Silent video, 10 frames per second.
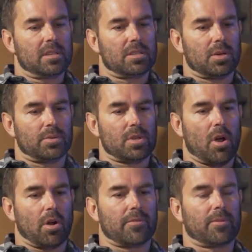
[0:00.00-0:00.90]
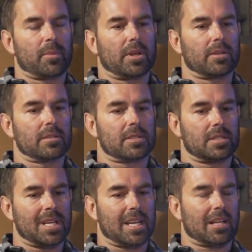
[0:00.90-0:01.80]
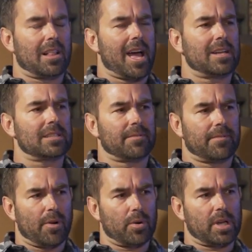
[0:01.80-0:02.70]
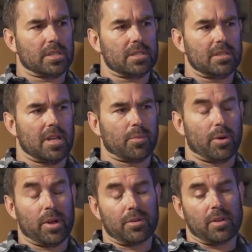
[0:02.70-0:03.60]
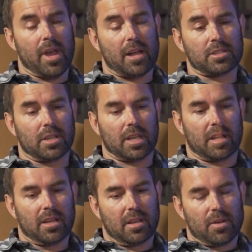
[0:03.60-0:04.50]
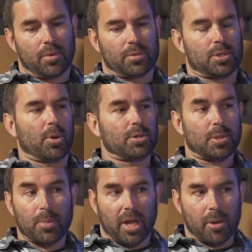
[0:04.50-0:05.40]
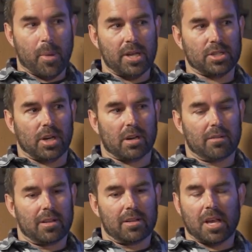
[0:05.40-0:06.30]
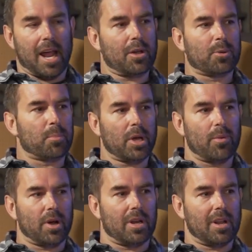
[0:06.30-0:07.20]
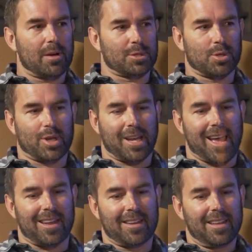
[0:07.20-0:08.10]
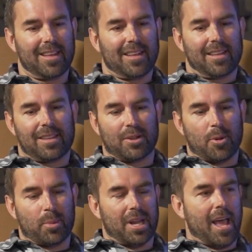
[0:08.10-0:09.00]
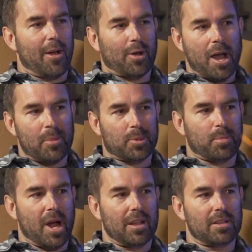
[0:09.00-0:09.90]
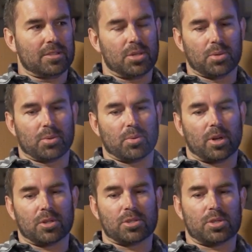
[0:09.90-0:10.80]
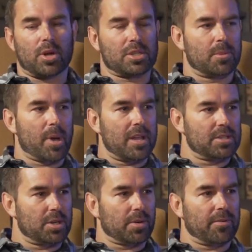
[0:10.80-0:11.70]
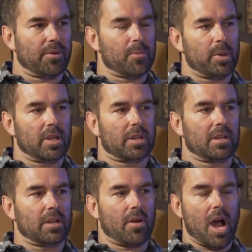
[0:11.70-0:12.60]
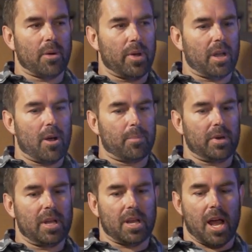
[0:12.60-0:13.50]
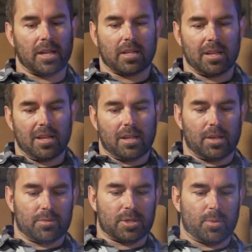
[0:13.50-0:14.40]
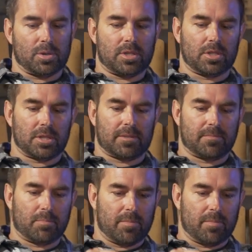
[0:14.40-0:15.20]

So it was hard for me to sit in class and focus. And we were supposed to pick a major, and I couldn't pick one. I was looking at being a helicopter pilot to a construction manager for a big, highway company, and you were supposed to just